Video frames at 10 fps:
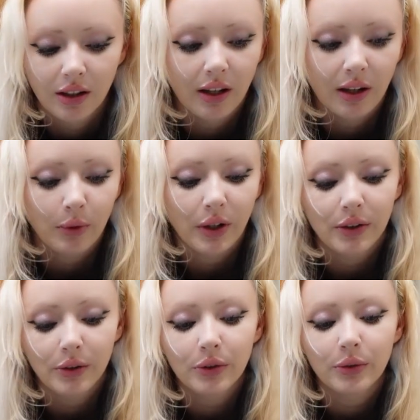and what I
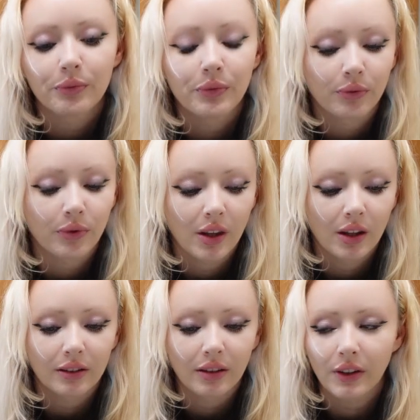do is,
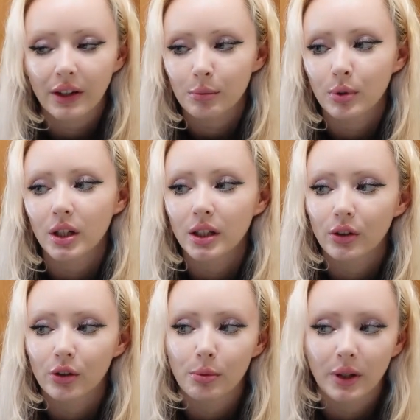instead of like putting
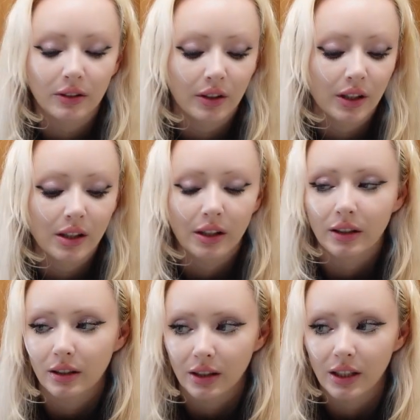toothpaste on it and then
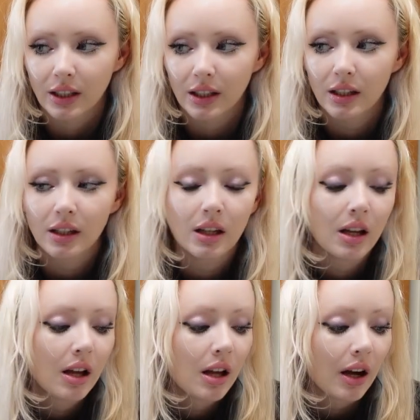cleaning it,
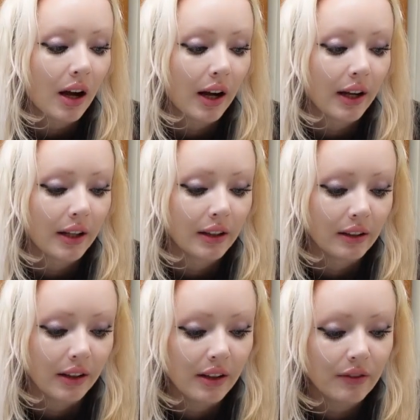I
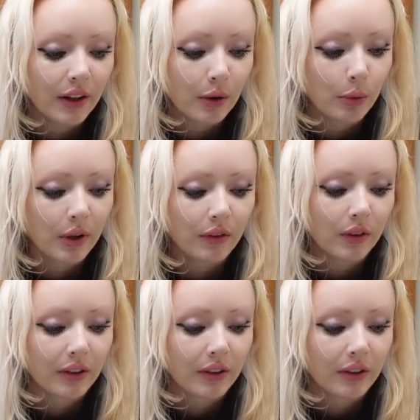leave like whatever's